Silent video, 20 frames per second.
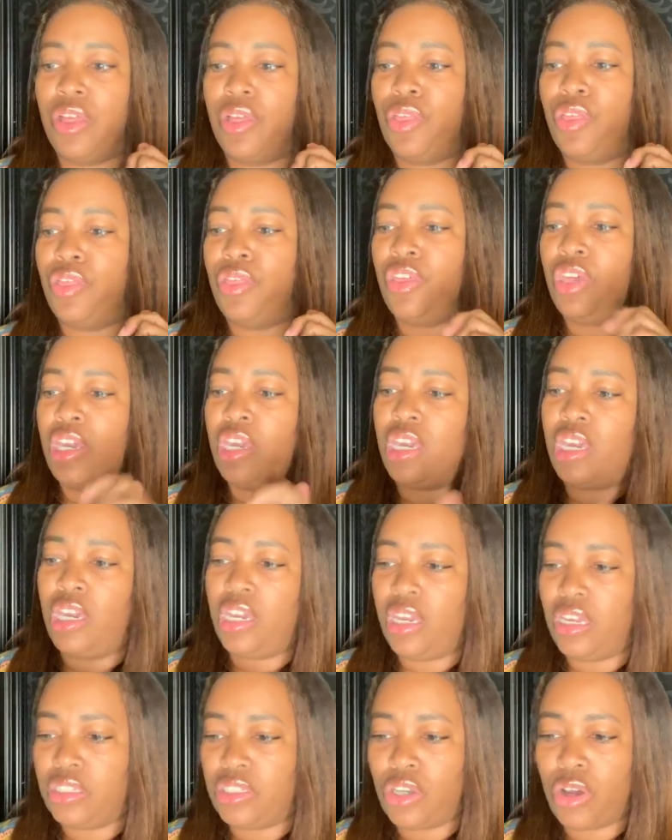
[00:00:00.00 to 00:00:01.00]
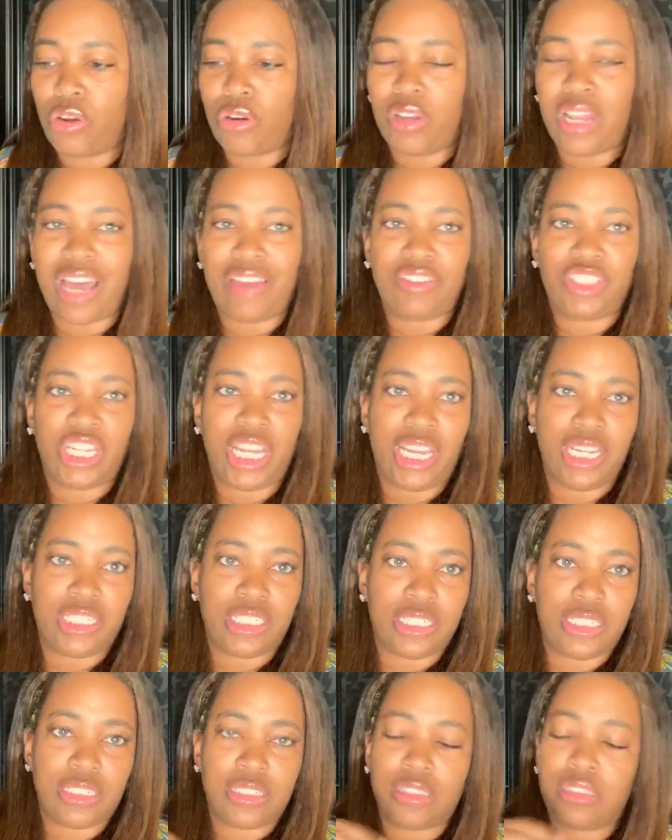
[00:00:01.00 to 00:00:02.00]
The Total Life
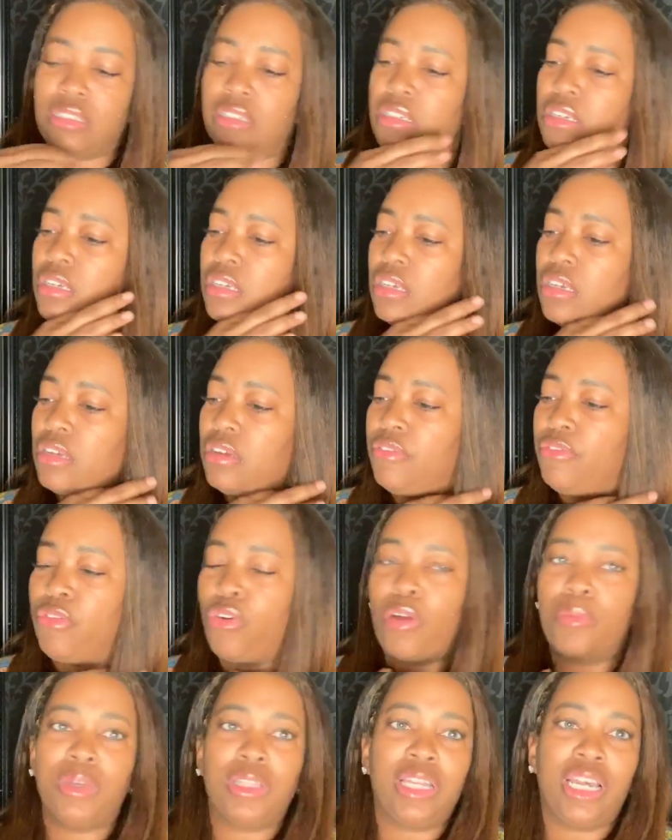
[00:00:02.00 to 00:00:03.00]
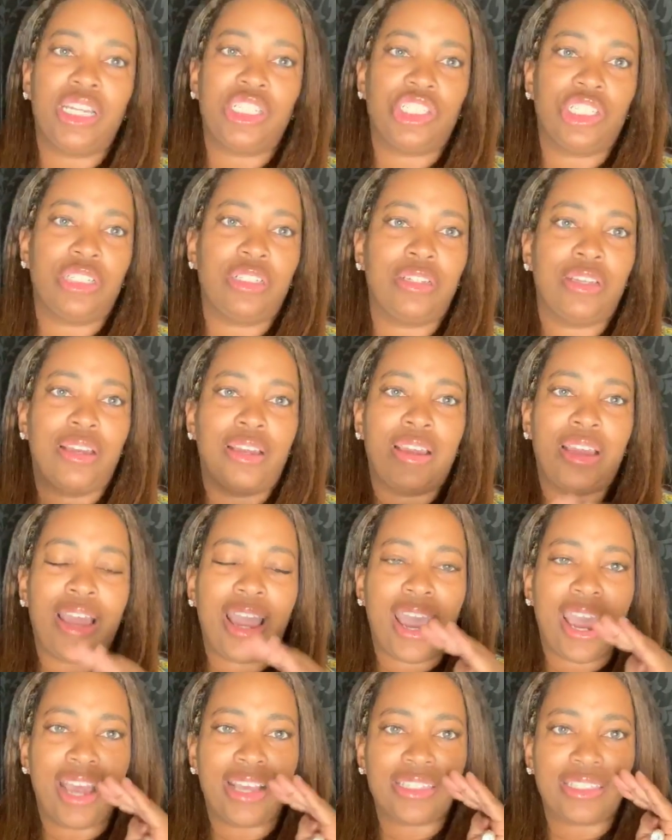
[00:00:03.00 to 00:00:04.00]
Changes formulation
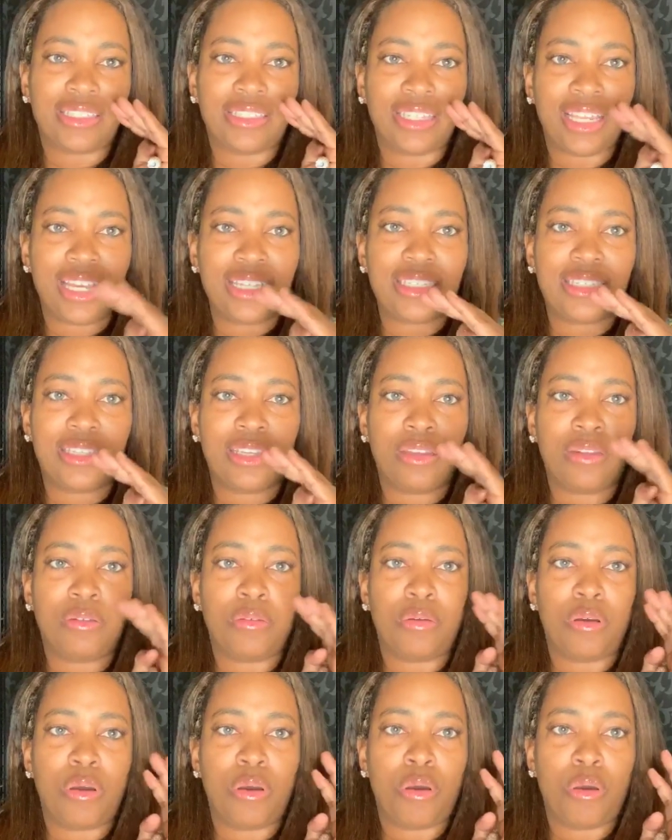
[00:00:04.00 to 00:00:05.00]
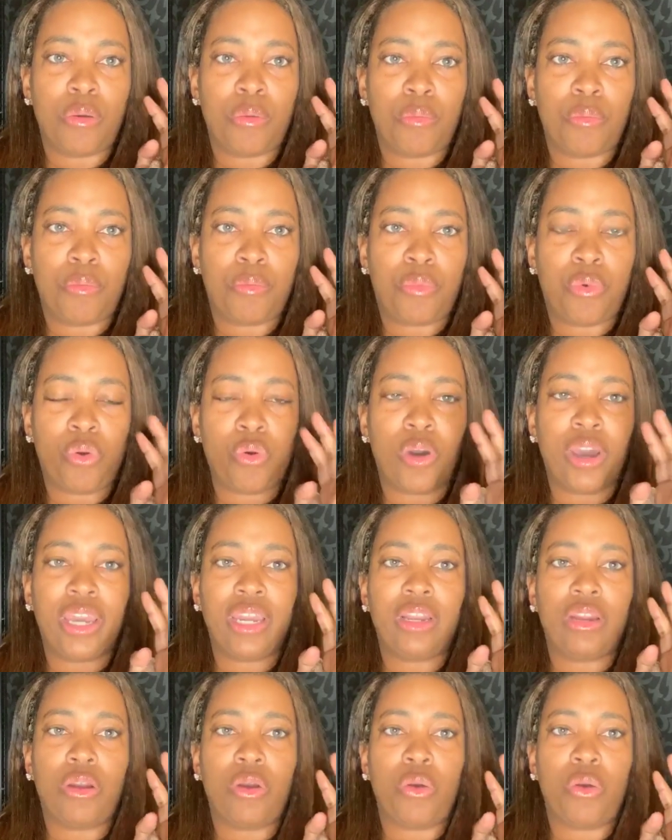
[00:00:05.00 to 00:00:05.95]
has less than 0.1%.